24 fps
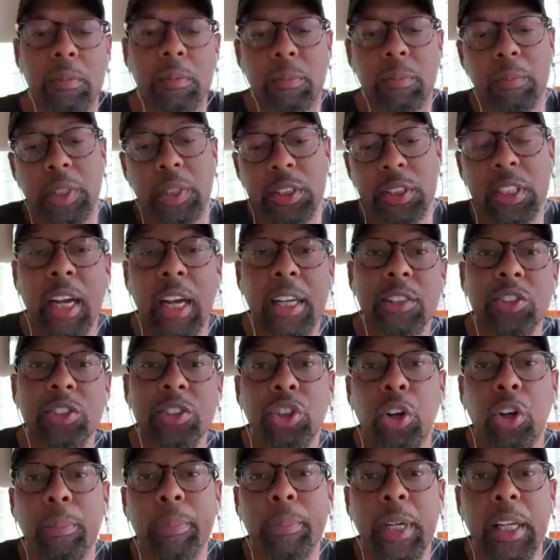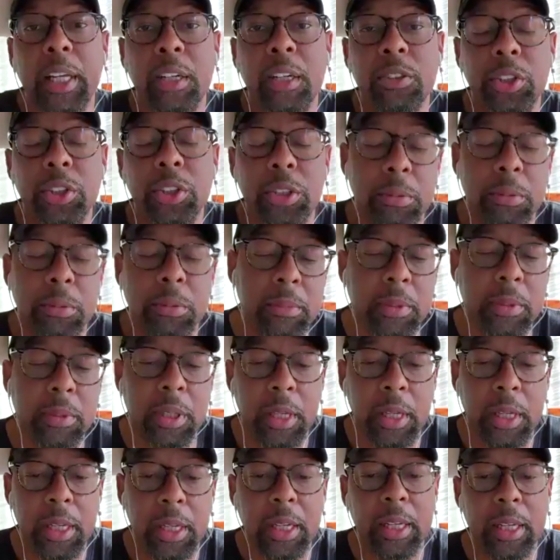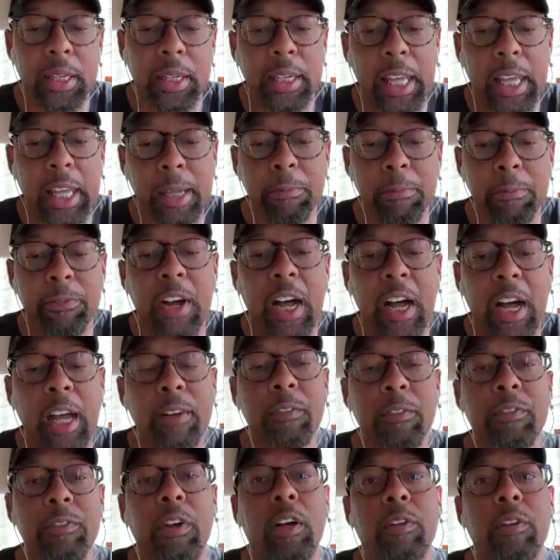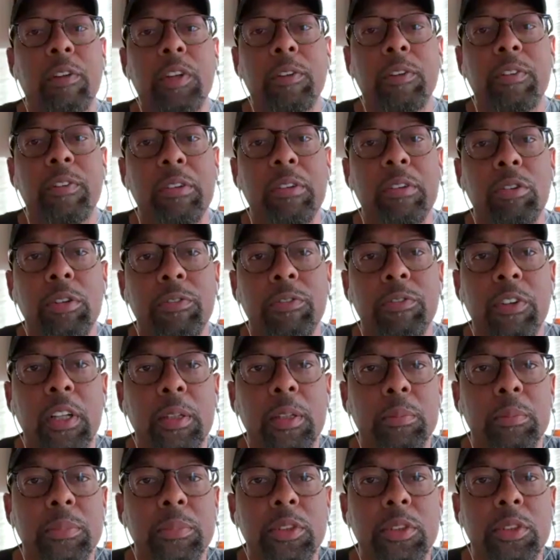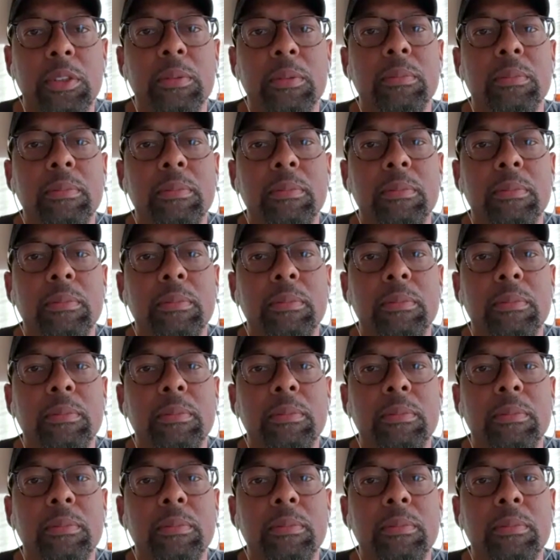besides Terminator 2, Name five of your favorite films.